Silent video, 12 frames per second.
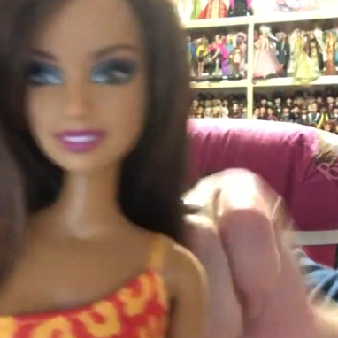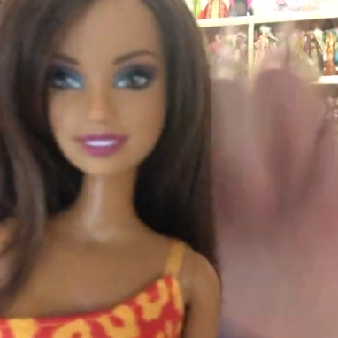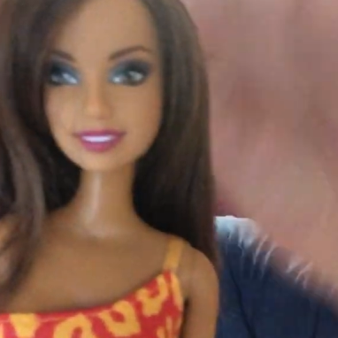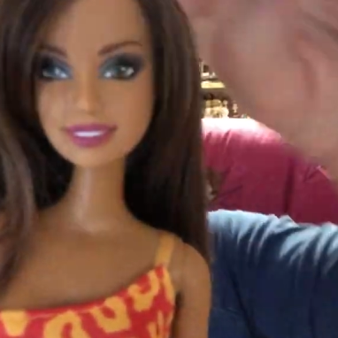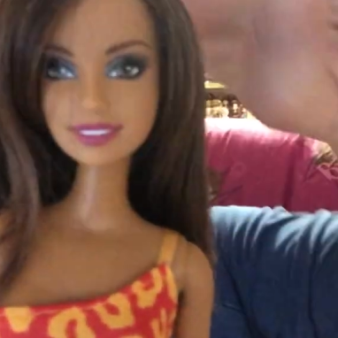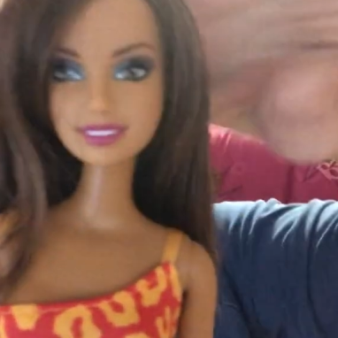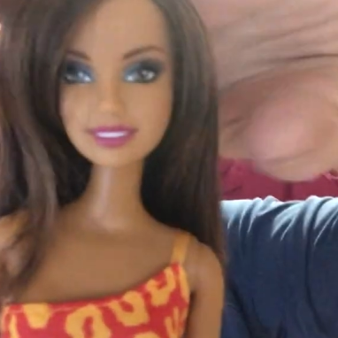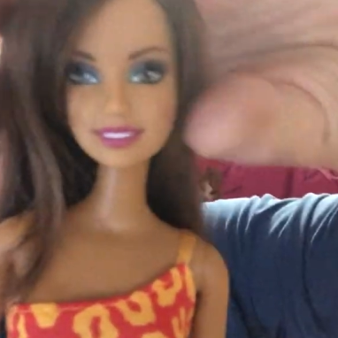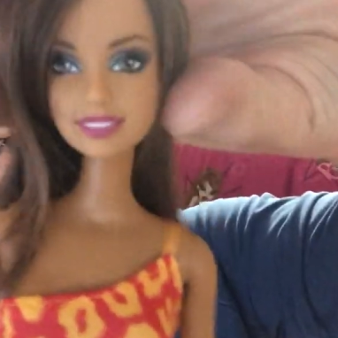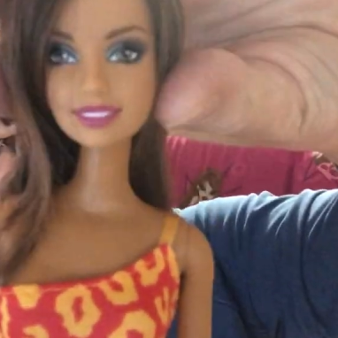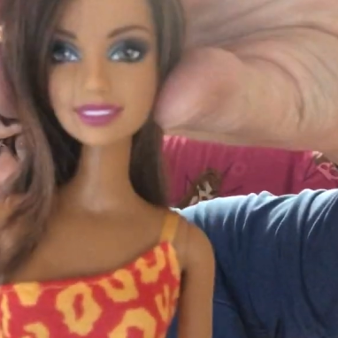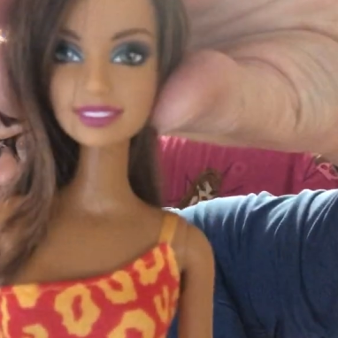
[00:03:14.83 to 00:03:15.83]
Chic
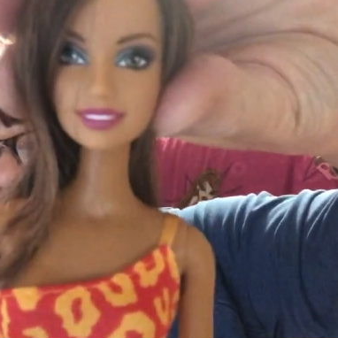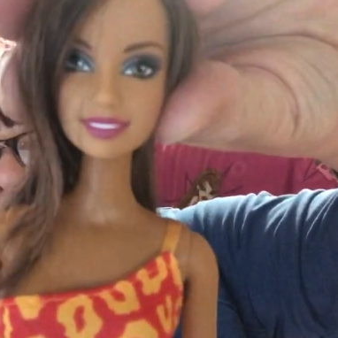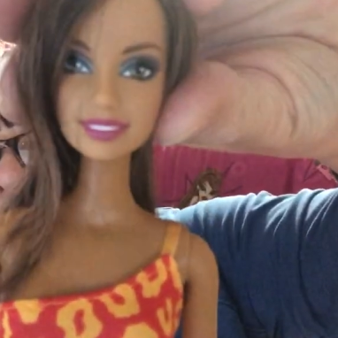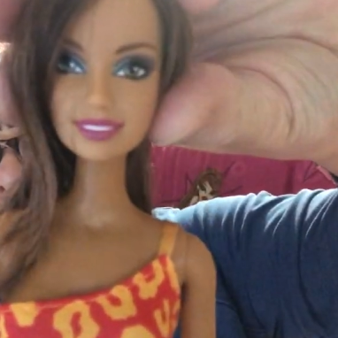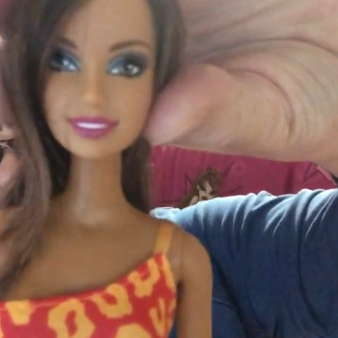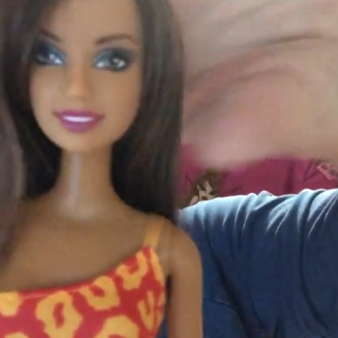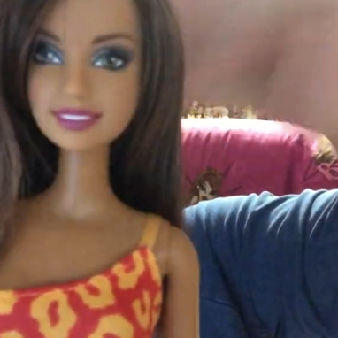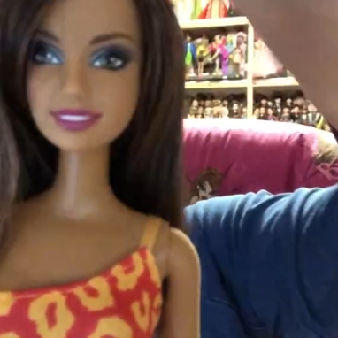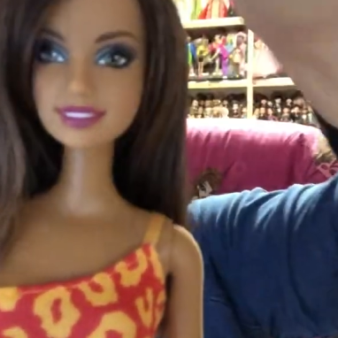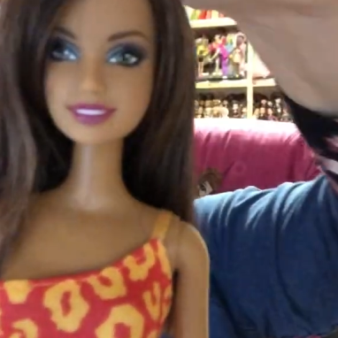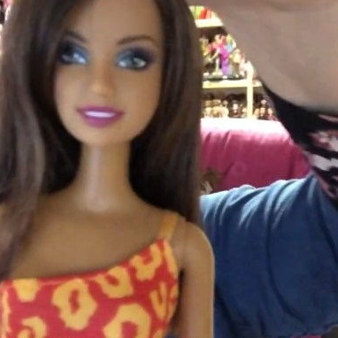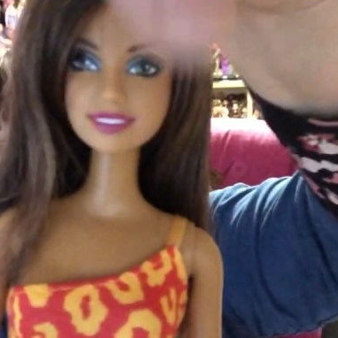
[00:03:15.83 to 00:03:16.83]
Teresa,
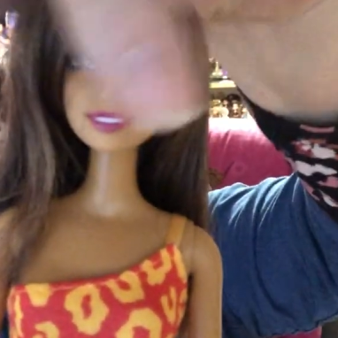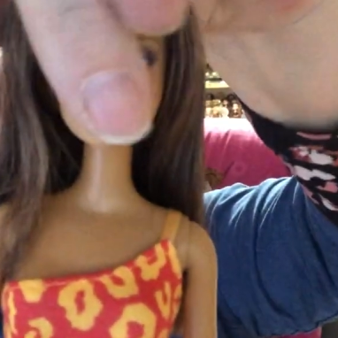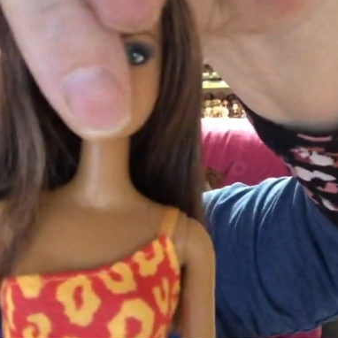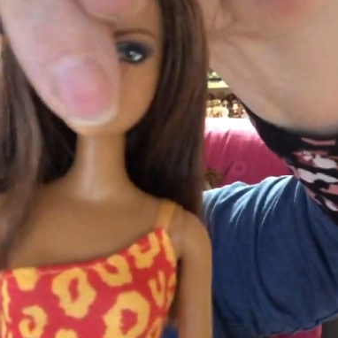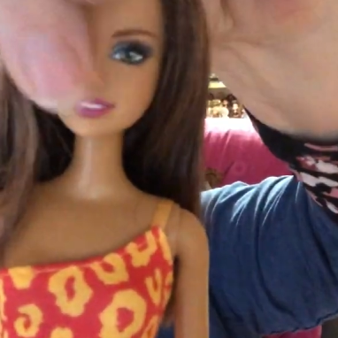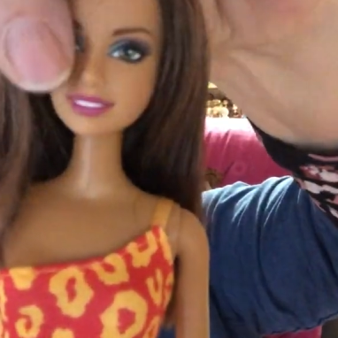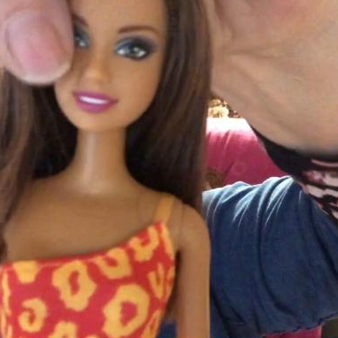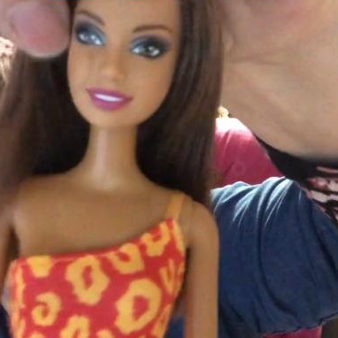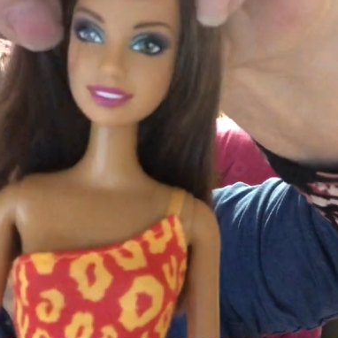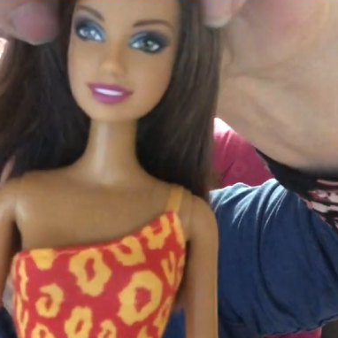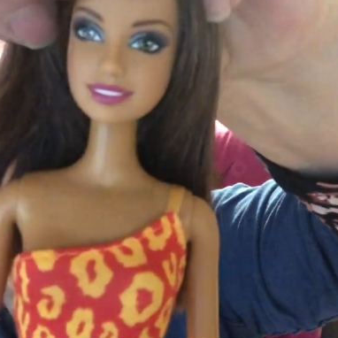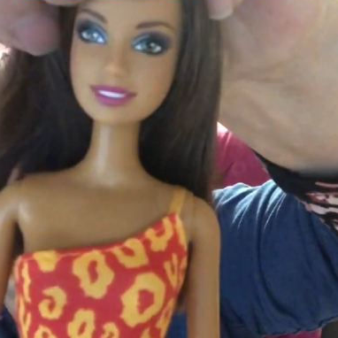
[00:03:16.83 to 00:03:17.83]
and
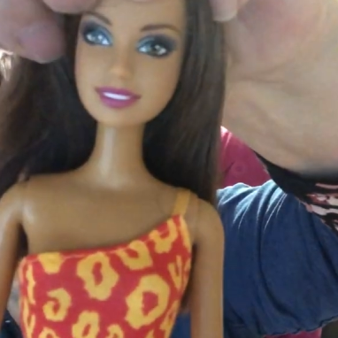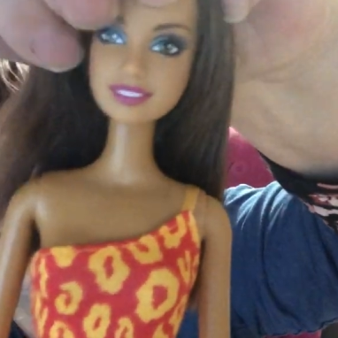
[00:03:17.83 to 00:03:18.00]
I don't